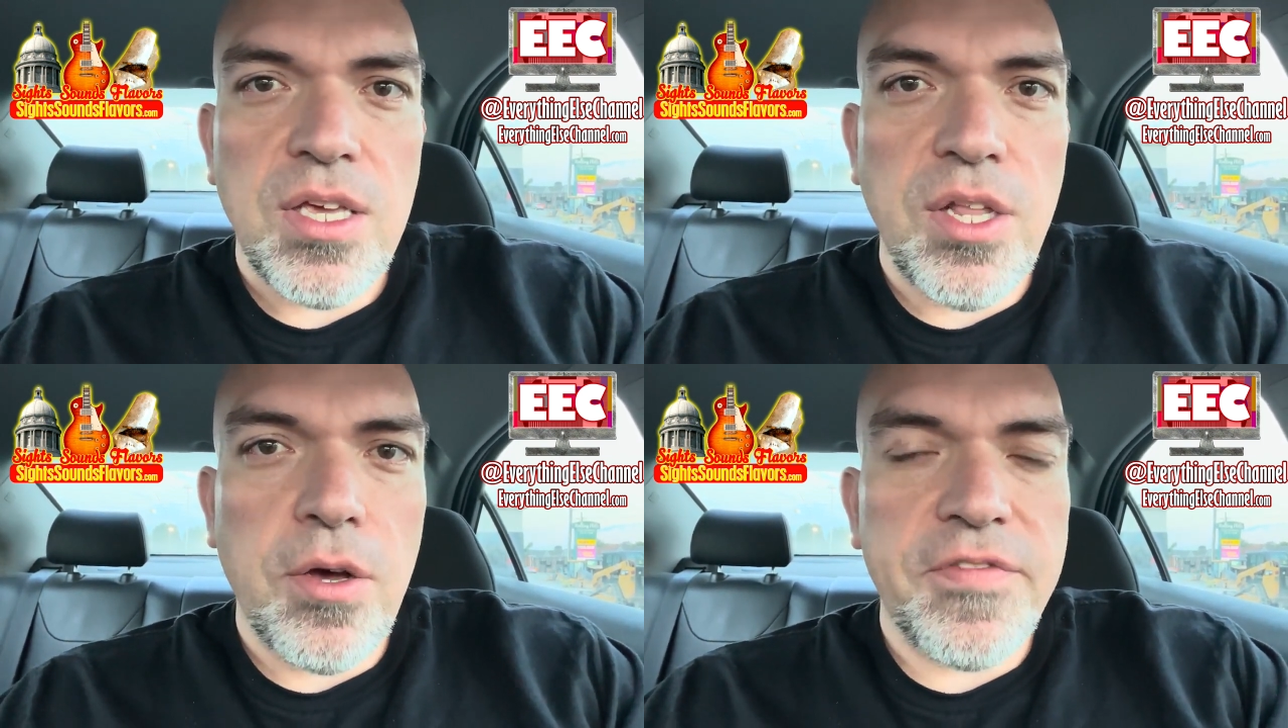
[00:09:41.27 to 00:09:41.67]

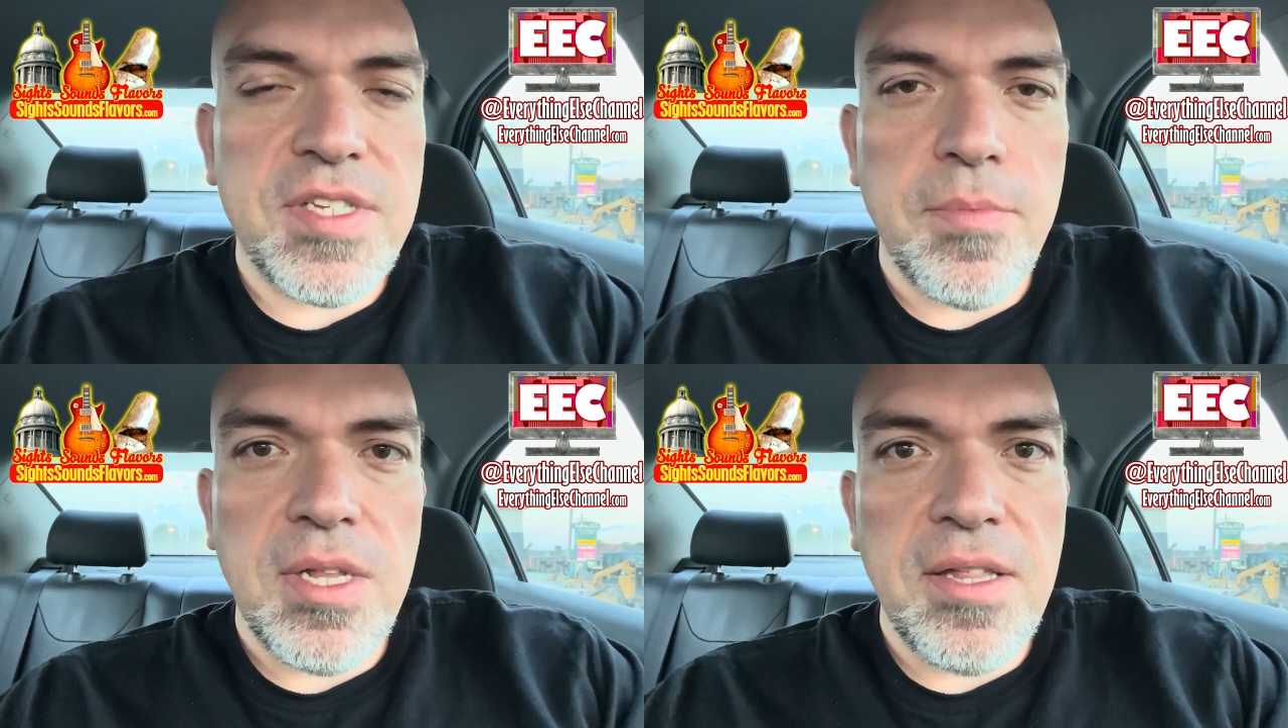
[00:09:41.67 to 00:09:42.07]
You know, if
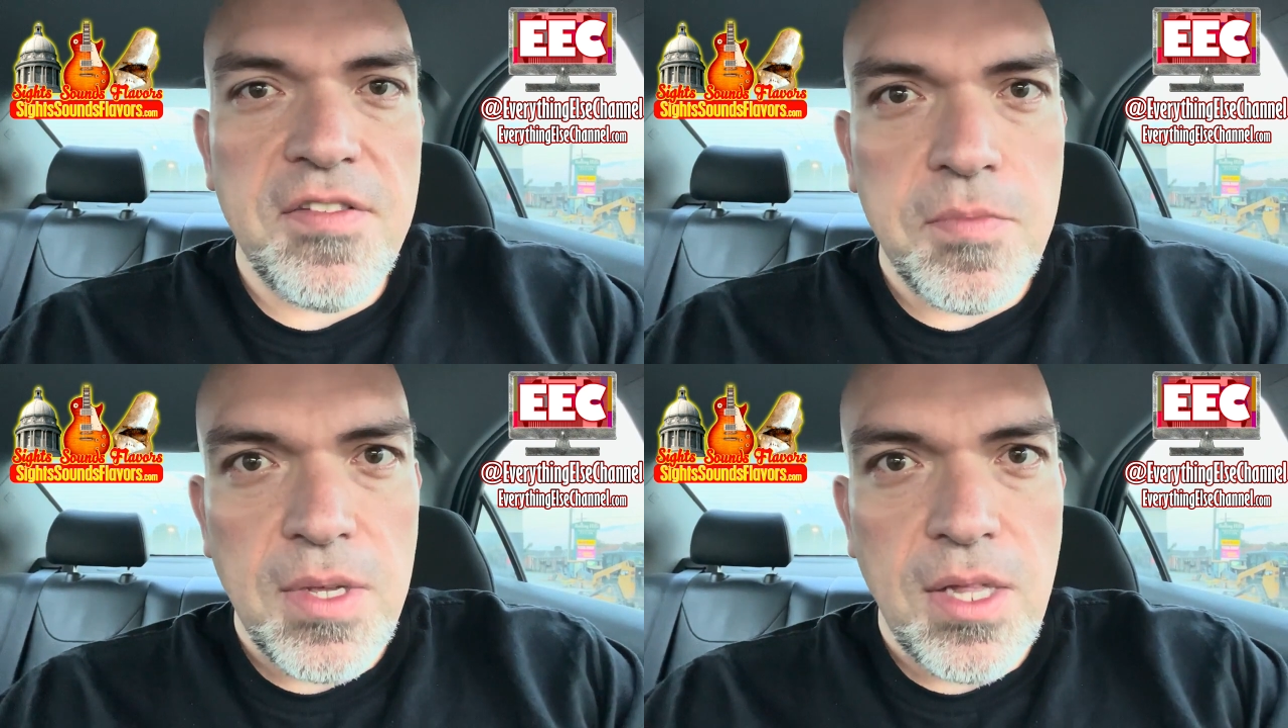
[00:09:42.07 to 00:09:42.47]
somebody
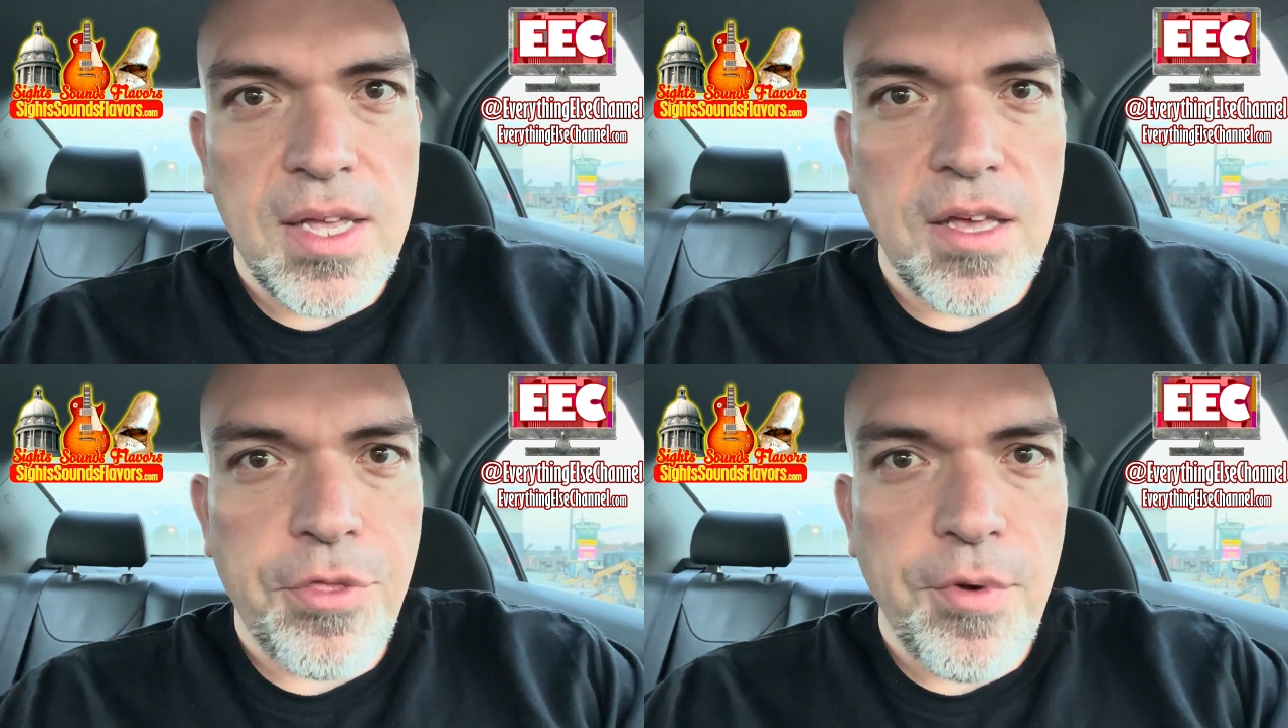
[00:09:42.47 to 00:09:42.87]
leaves me
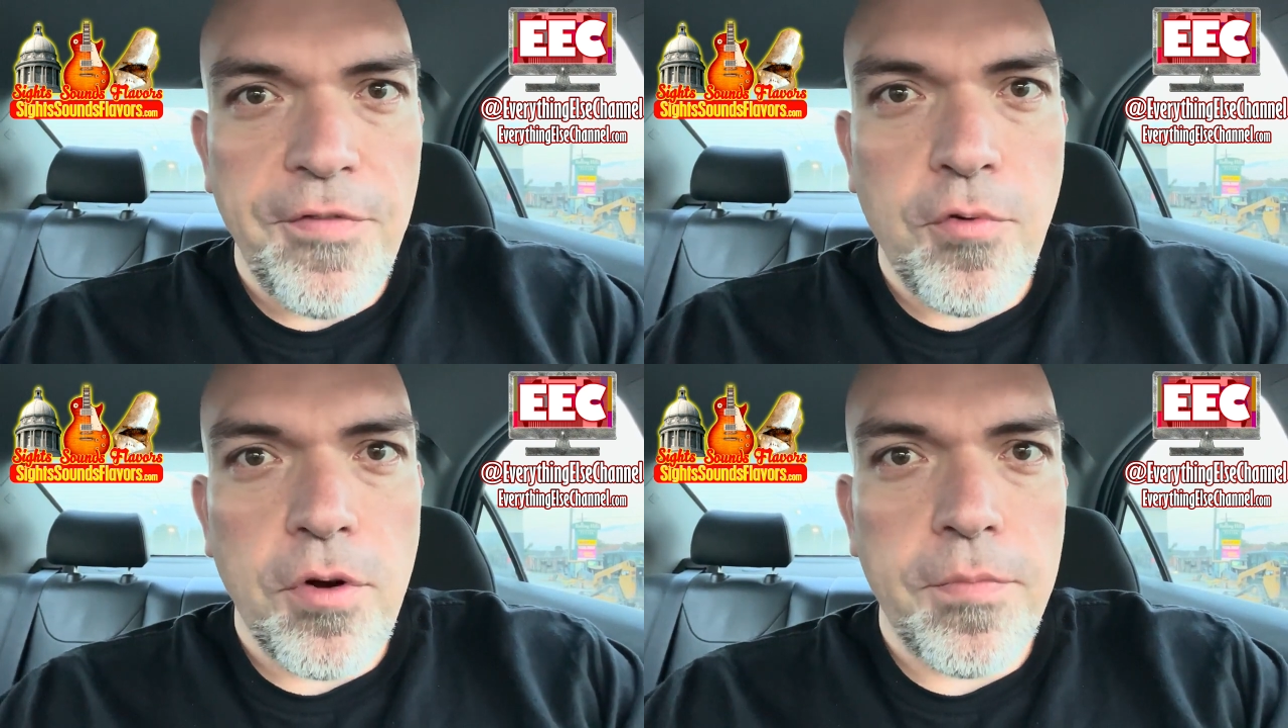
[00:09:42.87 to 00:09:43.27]
like a 3,
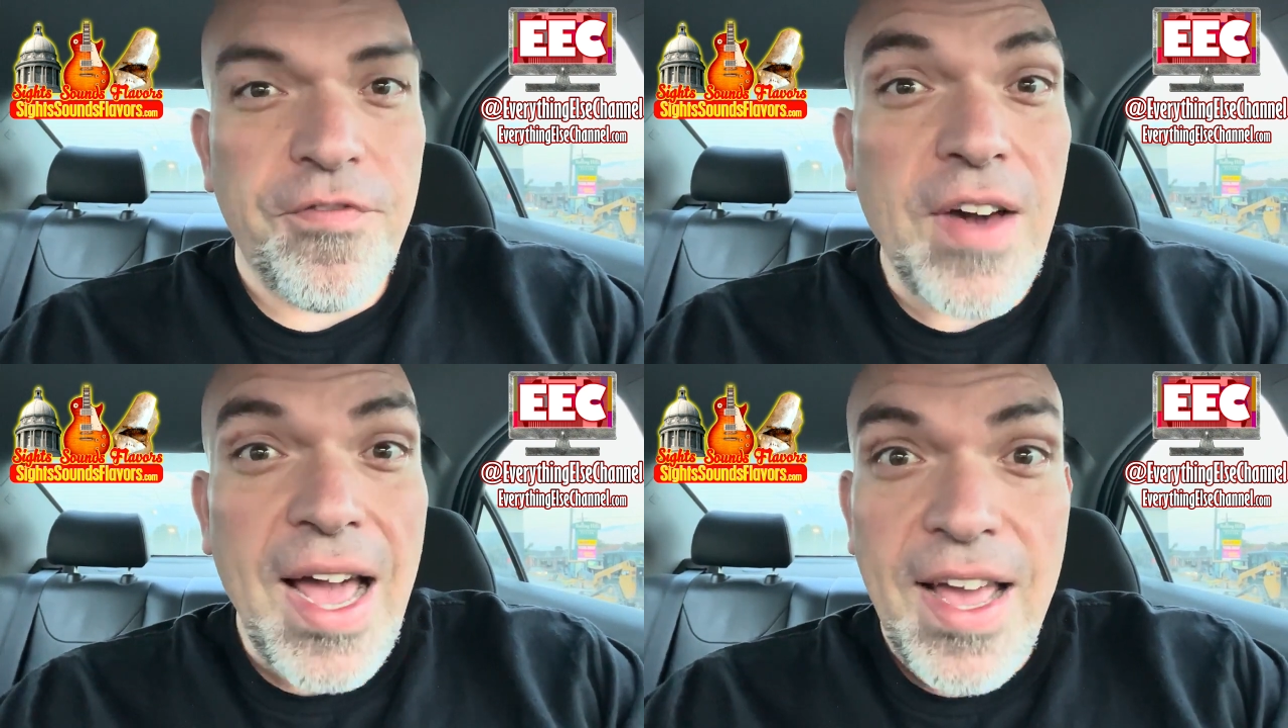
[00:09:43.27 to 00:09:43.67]
4,
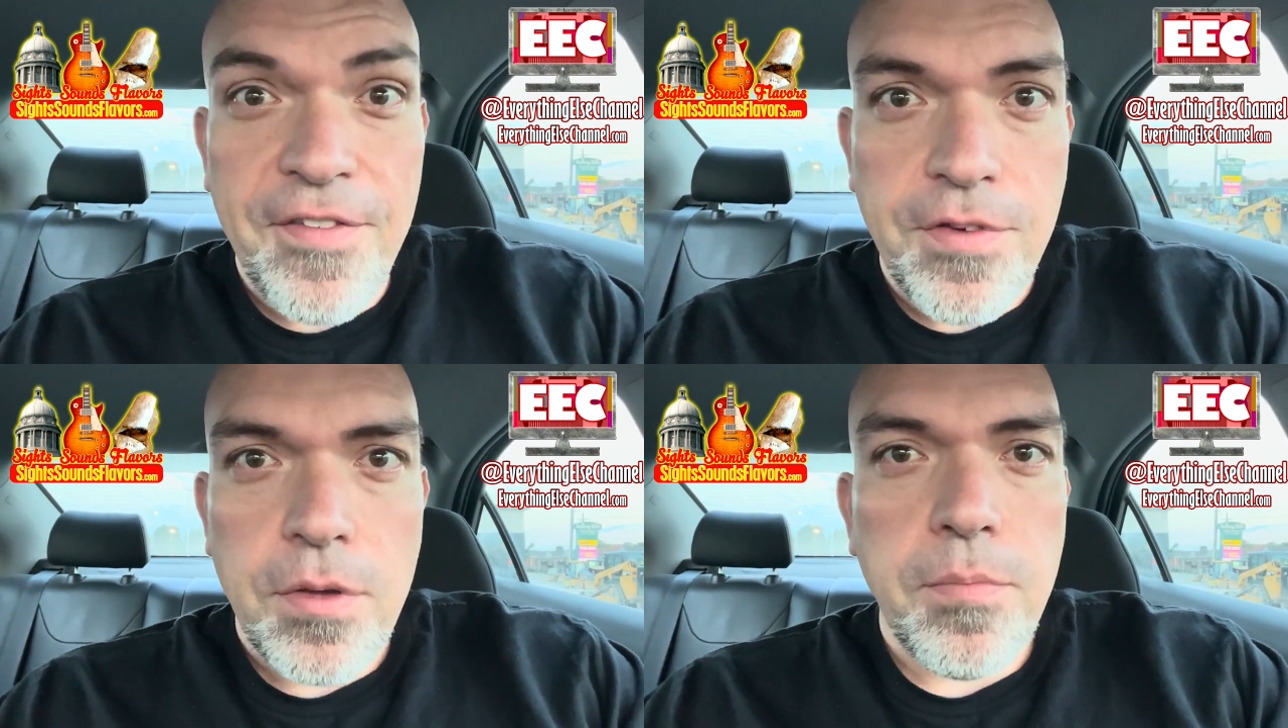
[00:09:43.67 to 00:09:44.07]

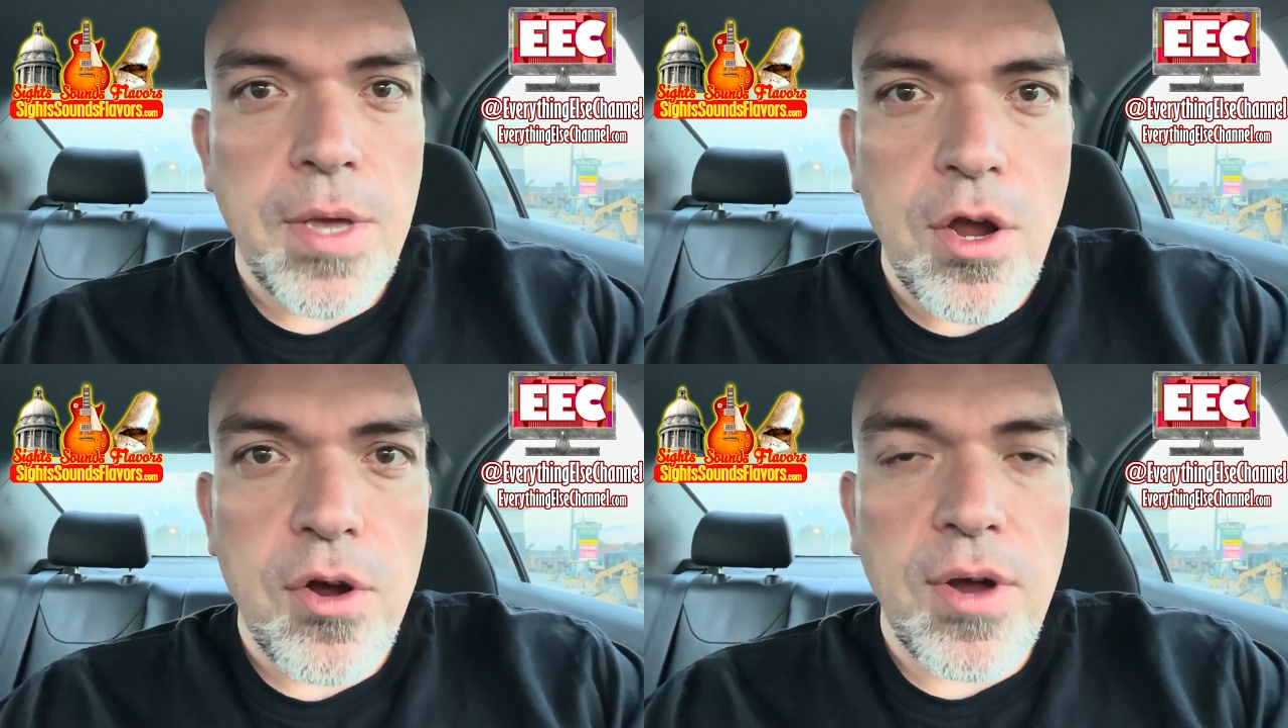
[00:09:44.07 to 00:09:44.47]
5
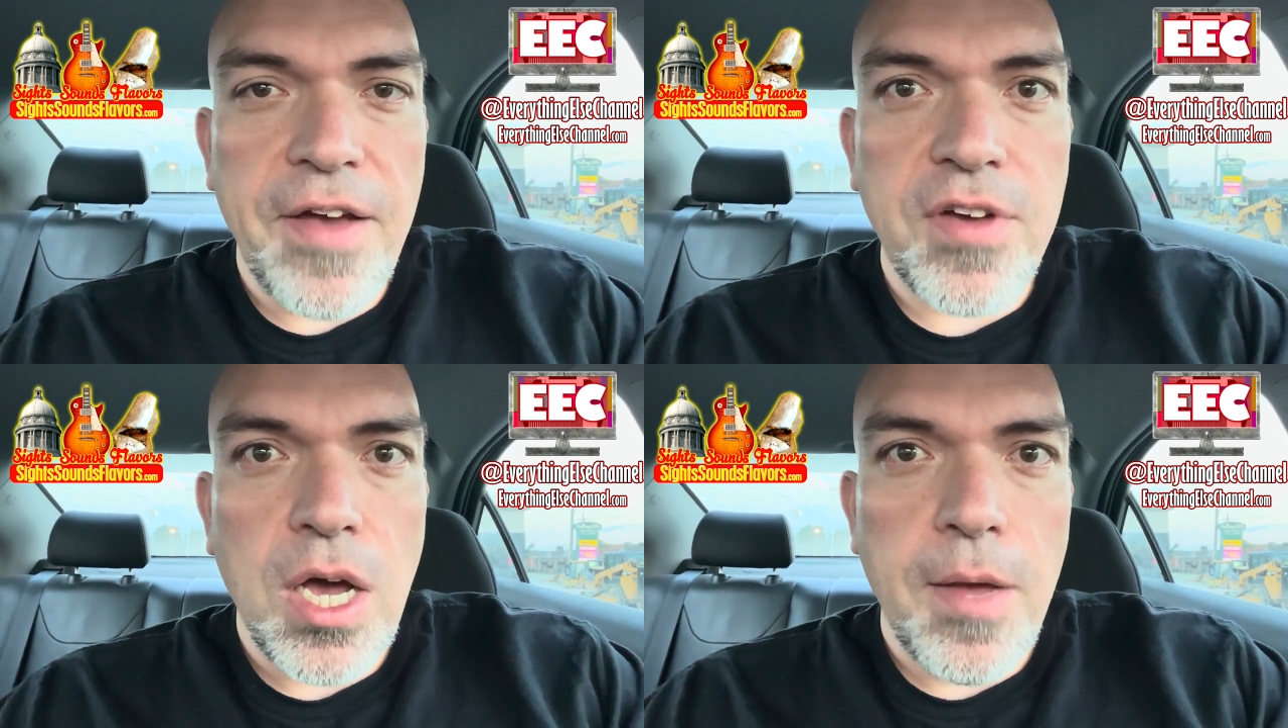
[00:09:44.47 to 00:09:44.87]

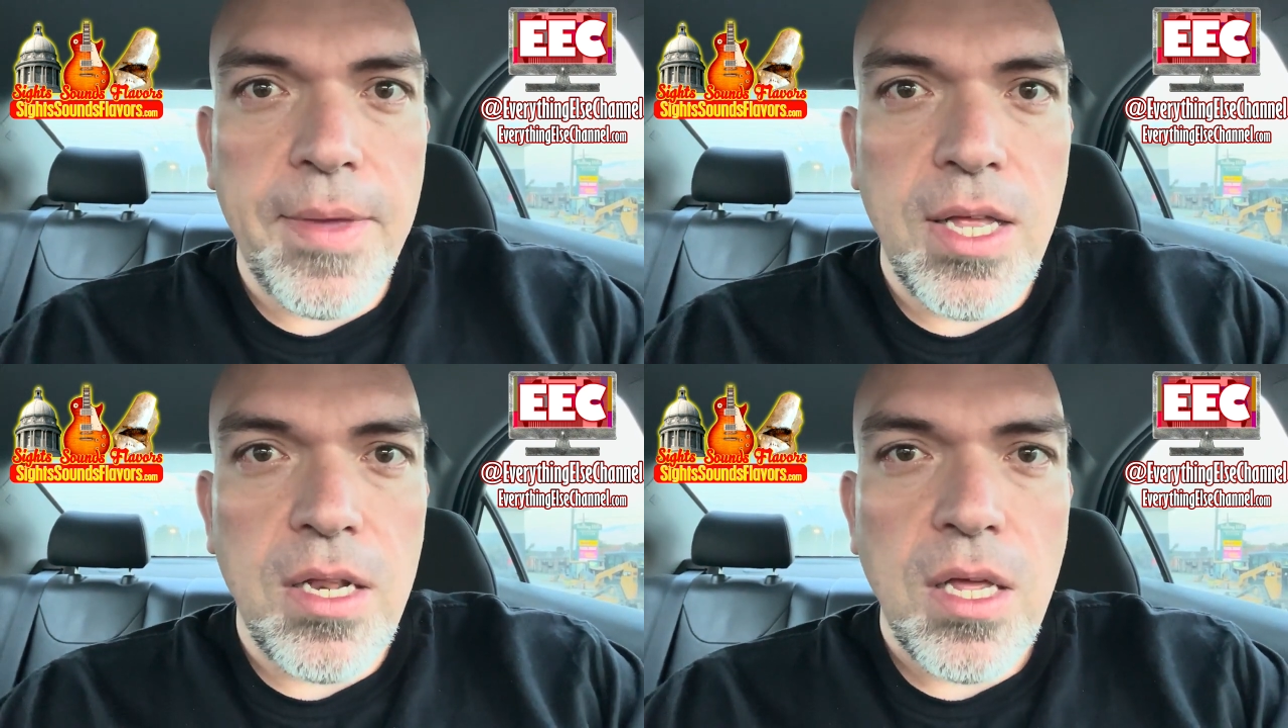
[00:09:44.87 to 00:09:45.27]
paragraph
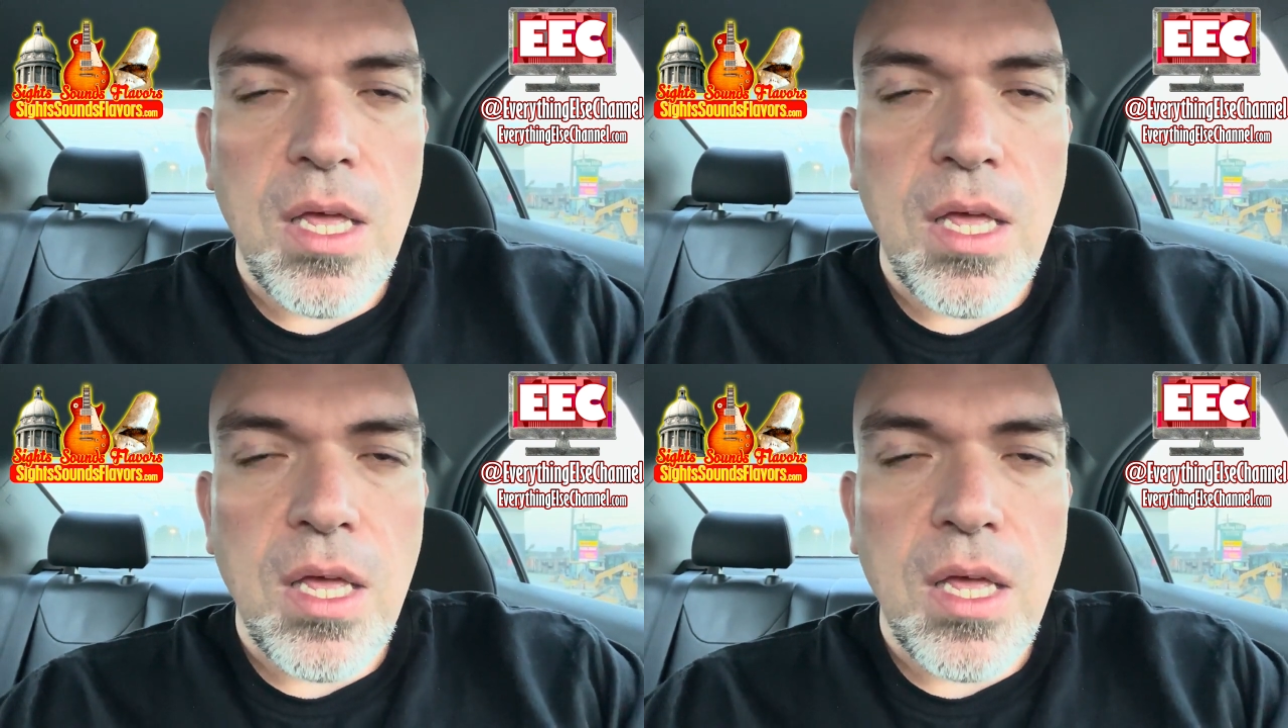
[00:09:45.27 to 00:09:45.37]
comment,